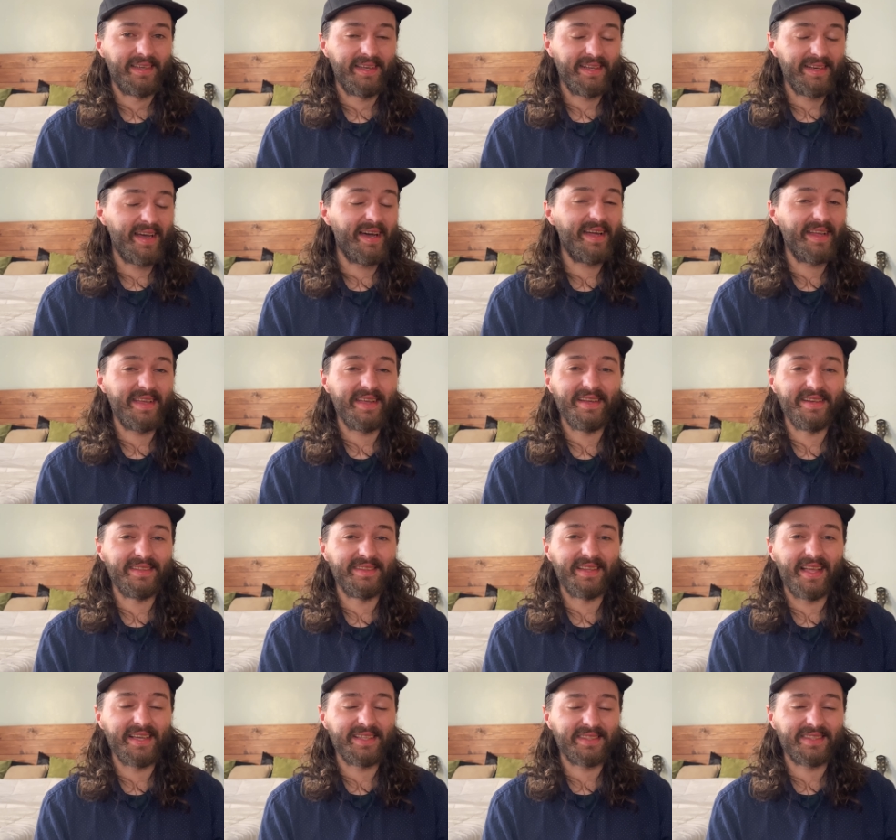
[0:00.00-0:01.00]
and not in
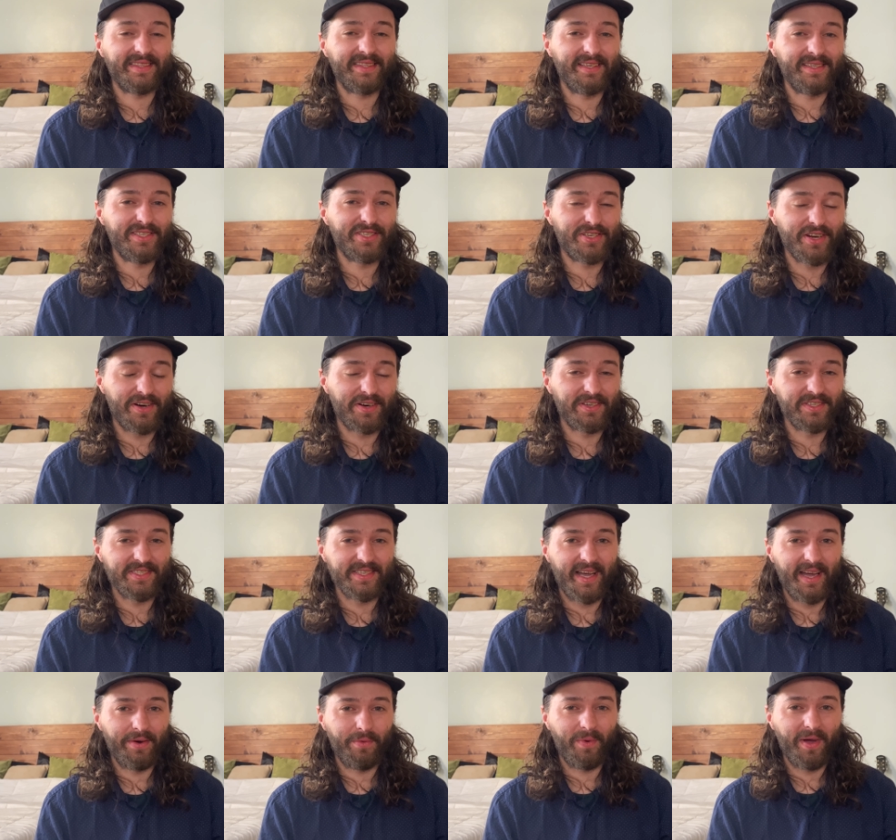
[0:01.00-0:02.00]
like the star
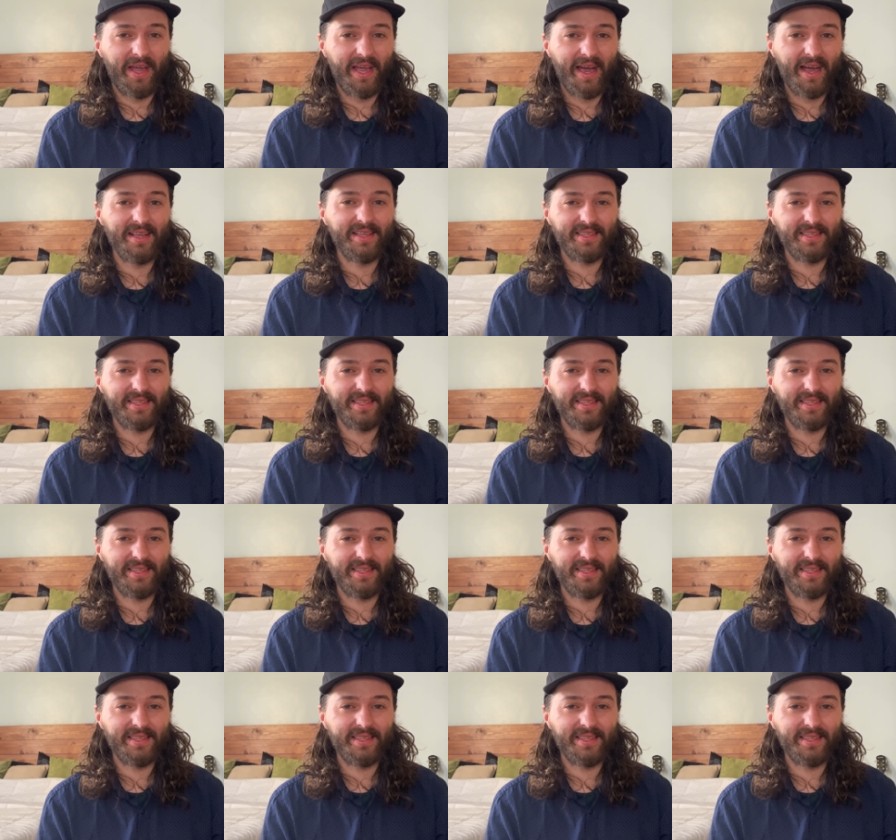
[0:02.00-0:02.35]
sign way. I